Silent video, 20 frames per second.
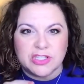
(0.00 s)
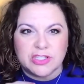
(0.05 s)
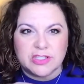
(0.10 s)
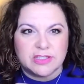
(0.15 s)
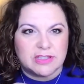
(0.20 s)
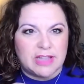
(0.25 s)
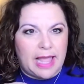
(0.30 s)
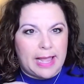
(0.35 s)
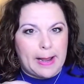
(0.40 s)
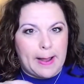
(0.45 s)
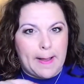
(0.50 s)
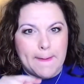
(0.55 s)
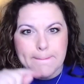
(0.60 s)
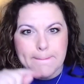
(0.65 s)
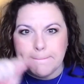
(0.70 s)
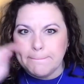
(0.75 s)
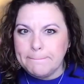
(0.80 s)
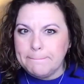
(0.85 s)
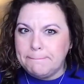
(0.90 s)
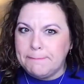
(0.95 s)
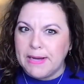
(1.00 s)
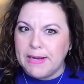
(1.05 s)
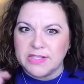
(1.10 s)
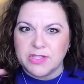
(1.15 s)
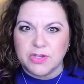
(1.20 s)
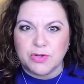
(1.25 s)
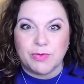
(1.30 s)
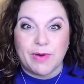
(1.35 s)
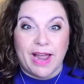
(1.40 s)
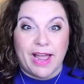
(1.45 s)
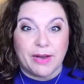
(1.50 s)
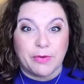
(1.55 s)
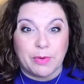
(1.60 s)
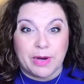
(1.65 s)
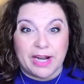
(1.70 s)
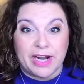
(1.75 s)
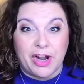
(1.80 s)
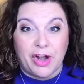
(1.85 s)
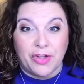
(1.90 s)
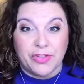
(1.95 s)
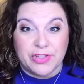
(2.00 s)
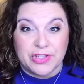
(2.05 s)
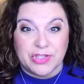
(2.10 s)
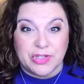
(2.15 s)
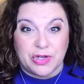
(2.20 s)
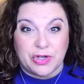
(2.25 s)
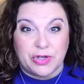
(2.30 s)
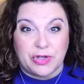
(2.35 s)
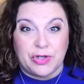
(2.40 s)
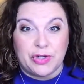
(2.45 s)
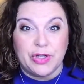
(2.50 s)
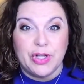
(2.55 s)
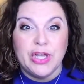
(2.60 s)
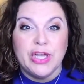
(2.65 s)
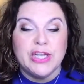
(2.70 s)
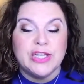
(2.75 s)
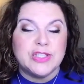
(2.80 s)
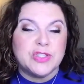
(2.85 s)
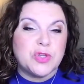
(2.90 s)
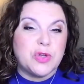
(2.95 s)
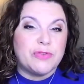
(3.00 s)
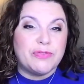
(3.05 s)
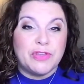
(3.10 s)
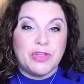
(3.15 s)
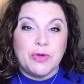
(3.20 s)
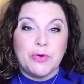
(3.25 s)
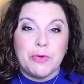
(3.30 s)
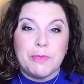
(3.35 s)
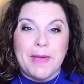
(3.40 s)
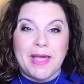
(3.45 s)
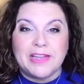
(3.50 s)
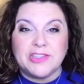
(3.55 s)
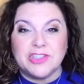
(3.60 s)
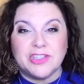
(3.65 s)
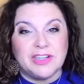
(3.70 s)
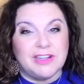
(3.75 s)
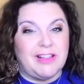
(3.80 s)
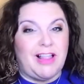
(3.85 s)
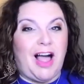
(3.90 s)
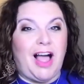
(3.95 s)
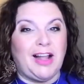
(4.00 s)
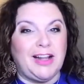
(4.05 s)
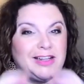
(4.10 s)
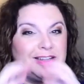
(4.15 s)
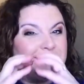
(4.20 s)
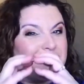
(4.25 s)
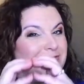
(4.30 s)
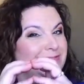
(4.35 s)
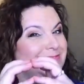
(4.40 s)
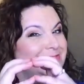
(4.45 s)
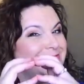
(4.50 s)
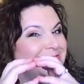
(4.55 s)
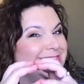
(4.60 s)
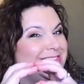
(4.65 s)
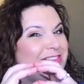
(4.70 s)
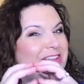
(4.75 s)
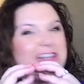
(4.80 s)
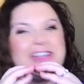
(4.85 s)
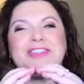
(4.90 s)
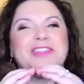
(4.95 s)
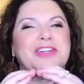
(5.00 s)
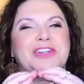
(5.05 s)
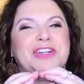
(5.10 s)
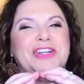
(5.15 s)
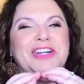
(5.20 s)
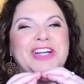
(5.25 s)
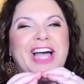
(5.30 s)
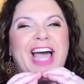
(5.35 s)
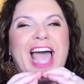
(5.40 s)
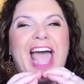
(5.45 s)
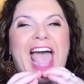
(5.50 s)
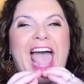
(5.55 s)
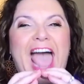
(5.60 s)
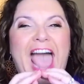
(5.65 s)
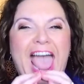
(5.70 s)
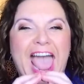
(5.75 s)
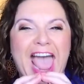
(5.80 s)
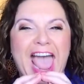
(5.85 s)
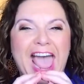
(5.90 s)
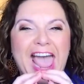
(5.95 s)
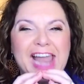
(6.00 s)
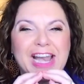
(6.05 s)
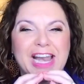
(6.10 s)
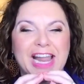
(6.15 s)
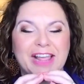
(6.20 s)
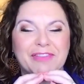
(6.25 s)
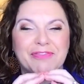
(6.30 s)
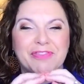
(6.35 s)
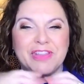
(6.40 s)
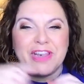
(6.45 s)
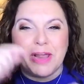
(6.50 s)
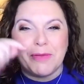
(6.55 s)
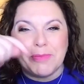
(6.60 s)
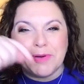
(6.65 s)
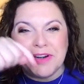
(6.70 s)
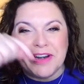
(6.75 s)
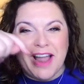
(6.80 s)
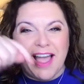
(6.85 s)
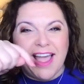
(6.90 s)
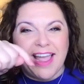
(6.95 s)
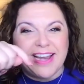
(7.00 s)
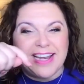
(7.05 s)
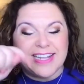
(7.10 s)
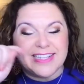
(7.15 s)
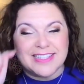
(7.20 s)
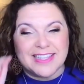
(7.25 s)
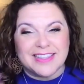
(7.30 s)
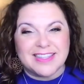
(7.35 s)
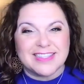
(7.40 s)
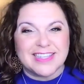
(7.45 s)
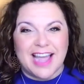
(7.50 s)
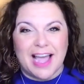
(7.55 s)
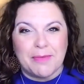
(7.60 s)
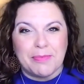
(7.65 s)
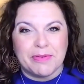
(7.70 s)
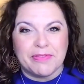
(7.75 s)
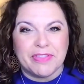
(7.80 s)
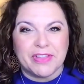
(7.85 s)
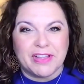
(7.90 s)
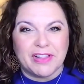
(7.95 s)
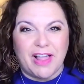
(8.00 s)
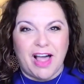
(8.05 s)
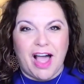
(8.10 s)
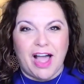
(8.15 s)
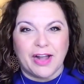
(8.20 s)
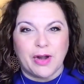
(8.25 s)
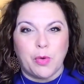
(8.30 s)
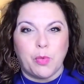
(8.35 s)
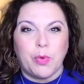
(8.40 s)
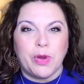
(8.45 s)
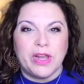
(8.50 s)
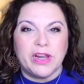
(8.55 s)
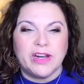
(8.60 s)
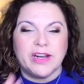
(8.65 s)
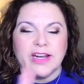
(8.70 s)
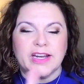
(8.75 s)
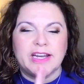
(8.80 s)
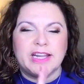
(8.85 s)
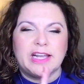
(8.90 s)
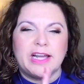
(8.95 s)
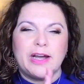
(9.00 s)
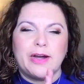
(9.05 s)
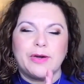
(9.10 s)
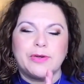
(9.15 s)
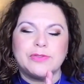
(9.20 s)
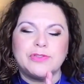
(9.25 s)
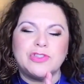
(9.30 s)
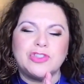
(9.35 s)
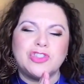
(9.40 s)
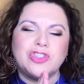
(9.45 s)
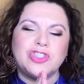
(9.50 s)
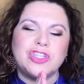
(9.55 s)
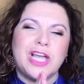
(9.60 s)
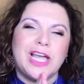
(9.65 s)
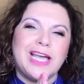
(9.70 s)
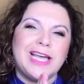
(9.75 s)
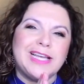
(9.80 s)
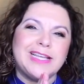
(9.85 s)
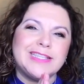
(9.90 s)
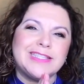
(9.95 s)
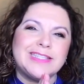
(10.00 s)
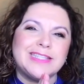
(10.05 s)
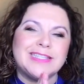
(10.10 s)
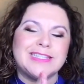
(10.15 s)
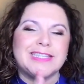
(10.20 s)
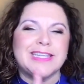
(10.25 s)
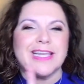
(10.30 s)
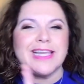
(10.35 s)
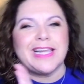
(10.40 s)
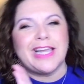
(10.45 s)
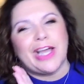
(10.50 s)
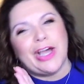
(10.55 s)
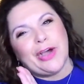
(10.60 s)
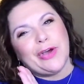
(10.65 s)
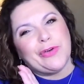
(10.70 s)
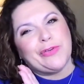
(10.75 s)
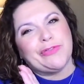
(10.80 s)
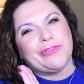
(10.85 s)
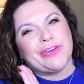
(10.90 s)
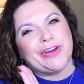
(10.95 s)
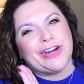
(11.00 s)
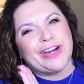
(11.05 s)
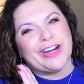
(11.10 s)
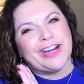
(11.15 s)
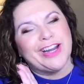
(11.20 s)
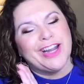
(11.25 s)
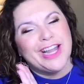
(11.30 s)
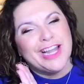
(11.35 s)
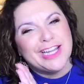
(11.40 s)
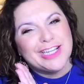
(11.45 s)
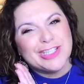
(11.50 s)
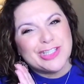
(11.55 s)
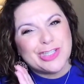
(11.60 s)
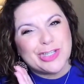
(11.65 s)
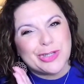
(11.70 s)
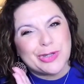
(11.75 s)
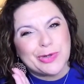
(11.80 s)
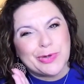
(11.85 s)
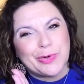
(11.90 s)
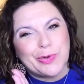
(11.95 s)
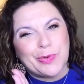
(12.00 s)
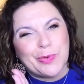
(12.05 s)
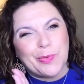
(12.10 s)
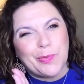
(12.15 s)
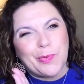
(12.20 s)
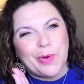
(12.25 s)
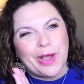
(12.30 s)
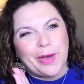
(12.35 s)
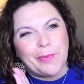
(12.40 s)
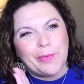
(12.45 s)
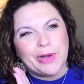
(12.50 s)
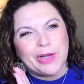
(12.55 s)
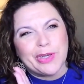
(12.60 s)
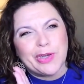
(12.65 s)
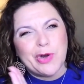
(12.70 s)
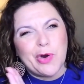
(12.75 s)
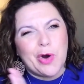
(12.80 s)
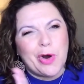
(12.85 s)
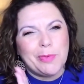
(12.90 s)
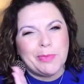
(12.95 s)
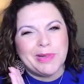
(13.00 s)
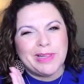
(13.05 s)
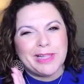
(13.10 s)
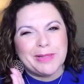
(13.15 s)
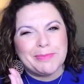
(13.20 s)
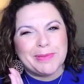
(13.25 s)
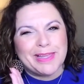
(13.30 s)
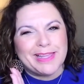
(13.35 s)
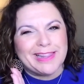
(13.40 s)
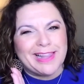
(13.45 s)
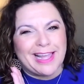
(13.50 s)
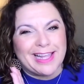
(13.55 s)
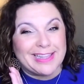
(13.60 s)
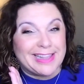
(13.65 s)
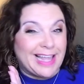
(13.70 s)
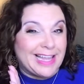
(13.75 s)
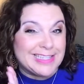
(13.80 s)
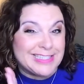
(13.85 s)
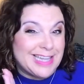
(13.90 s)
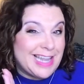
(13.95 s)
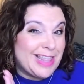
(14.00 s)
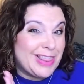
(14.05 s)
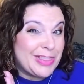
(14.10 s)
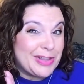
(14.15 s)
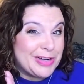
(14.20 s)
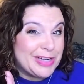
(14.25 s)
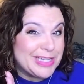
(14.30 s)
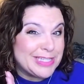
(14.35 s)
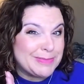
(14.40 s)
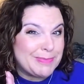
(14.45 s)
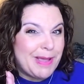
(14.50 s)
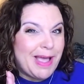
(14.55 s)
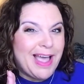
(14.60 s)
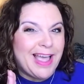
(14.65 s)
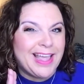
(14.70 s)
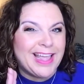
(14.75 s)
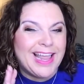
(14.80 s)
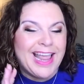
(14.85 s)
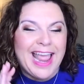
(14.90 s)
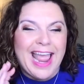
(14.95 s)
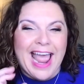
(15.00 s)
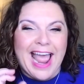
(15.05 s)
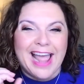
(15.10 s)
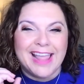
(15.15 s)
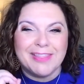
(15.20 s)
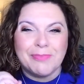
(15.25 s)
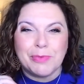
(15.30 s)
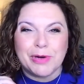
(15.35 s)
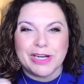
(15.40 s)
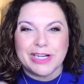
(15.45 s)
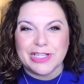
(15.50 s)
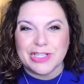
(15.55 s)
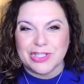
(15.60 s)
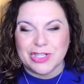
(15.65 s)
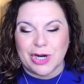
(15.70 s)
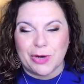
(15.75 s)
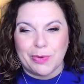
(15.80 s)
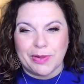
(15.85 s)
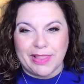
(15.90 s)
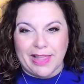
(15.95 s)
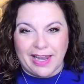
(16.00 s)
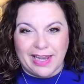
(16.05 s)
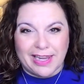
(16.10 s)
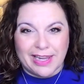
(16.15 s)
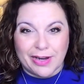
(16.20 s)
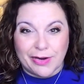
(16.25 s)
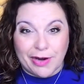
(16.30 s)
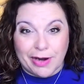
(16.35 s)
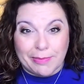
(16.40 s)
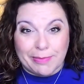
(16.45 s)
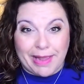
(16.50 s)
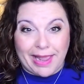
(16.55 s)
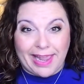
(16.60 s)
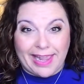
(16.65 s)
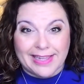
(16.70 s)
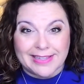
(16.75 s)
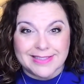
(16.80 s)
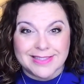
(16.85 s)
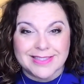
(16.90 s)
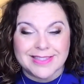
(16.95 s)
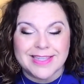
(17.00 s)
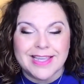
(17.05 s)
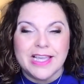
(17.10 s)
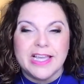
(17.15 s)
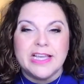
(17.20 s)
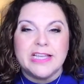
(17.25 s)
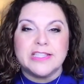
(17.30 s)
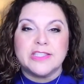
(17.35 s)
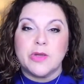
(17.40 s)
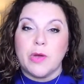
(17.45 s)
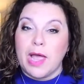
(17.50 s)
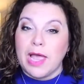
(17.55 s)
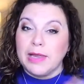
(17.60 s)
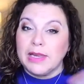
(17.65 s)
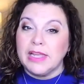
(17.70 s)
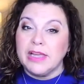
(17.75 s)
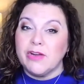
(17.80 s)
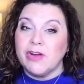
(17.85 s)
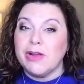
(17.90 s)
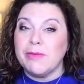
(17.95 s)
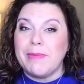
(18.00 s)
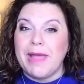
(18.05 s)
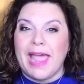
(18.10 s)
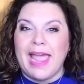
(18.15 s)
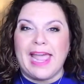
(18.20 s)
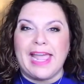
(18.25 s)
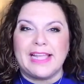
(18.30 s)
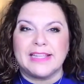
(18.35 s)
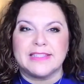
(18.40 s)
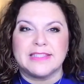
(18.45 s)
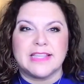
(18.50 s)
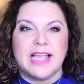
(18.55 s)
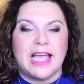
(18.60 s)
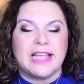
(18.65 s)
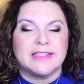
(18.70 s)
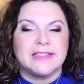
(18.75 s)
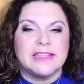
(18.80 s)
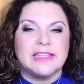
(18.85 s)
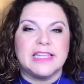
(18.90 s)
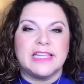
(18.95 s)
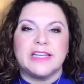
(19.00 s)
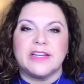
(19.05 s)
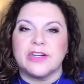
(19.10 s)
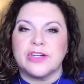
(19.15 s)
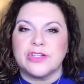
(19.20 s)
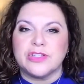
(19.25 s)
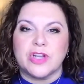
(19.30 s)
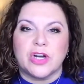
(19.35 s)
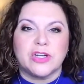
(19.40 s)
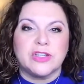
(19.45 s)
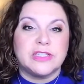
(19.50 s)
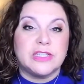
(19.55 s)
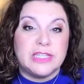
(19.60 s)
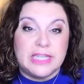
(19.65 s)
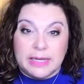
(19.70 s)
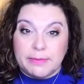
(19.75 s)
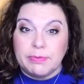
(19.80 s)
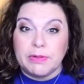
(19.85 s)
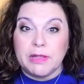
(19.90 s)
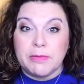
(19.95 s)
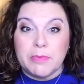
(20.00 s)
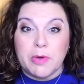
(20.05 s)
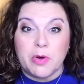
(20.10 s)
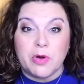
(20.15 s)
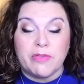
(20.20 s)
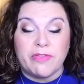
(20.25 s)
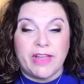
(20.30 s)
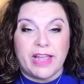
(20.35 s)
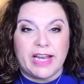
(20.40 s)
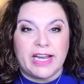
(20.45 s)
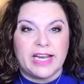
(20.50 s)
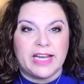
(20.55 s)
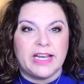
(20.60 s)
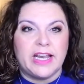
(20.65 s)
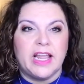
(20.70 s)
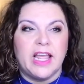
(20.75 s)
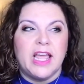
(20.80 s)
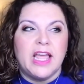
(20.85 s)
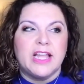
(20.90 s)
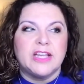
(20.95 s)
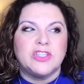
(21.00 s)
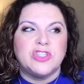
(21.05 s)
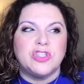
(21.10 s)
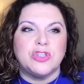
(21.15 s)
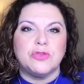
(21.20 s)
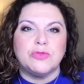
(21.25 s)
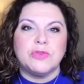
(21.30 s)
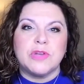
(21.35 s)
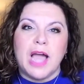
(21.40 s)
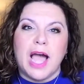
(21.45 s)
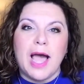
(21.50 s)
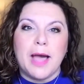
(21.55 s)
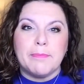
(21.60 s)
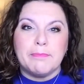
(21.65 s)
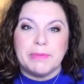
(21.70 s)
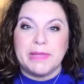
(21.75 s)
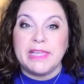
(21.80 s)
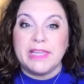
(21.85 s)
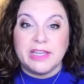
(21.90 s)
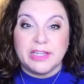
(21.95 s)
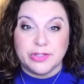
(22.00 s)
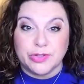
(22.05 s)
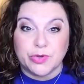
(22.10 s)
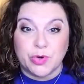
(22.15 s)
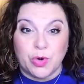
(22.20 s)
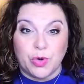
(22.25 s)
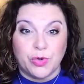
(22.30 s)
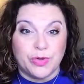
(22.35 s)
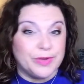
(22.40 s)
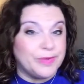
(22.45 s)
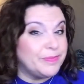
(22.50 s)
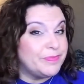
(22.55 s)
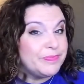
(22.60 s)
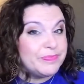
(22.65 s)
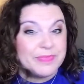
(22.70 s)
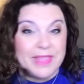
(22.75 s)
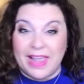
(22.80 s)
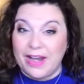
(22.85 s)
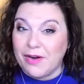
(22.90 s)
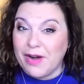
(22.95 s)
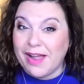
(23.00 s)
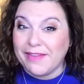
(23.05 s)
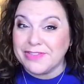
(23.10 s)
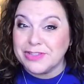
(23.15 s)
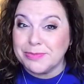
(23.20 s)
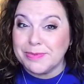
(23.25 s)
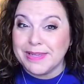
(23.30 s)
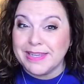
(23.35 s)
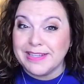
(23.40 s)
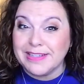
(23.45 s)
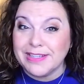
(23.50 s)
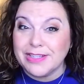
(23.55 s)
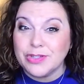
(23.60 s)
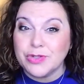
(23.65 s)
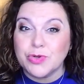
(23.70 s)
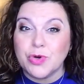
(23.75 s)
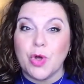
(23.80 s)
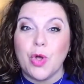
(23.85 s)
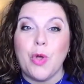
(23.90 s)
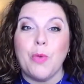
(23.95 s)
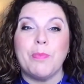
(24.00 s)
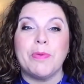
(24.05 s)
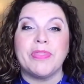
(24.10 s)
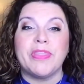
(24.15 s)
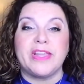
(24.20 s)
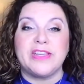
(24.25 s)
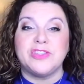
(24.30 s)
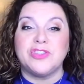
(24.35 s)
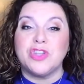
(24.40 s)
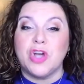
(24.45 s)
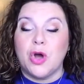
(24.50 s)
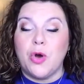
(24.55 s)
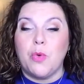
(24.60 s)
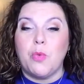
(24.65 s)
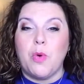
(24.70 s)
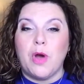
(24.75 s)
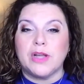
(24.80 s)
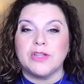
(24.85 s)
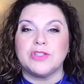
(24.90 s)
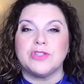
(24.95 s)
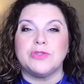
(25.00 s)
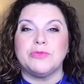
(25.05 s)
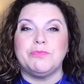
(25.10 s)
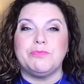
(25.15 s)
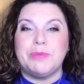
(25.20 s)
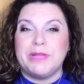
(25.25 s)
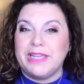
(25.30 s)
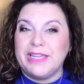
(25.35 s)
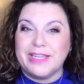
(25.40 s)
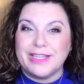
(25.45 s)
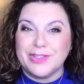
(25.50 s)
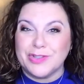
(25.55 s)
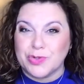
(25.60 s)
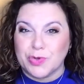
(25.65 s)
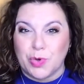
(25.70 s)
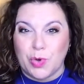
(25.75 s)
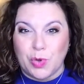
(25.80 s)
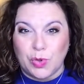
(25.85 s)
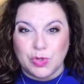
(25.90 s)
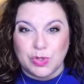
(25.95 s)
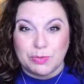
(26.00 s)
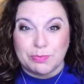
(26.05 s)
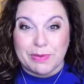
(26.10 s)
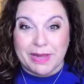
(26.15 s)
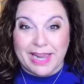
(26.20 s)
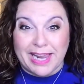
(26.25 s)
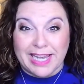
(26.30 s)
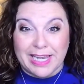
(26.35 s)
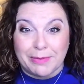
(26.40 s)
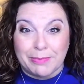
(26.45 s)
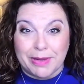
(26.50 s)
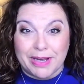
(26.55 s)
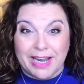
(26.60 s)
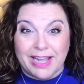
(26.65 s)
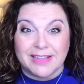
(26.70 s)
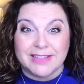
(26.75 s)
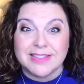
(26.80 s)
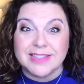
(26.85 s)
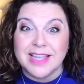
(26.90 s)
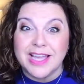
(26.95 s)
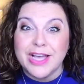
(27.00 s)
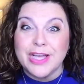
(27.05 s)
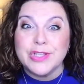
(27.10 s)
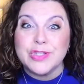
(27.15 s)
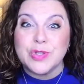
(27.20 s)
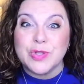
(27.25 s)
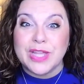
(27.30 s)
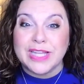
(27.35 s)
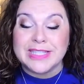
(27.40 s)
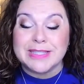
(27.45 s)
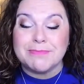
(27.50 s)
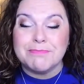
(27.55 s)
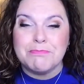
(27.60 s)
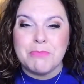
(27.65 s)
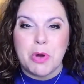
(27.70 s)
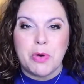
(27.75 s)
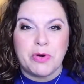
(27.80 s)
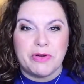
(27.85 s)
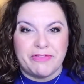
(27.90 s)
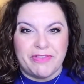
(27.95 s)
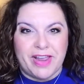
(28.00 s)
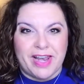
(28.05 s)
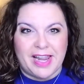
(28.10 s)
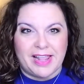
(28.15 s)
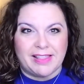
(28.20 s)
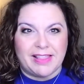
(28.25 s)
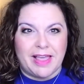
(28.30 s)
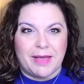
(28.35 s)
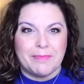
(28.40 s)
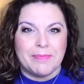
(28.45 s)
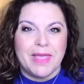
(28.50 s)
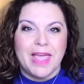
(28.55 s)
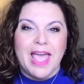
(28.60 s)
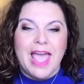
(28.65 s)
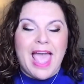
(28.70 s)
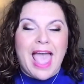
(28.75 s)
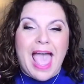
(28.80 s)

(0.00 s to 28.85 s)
just like buzz around what I call the circle. So, if you imagine a clock, you got a circle. And if number 9 is at the top of the clock, we are going to go just a tick over to what would normally be like that 10:30 spot. And we're going to start with Enneagram 8s. So Enneagram 8s as leaders are deeply motivated to not be controlled. They don't have to be in control, but they don't want to be controlled by anyone else. So that's motivating them.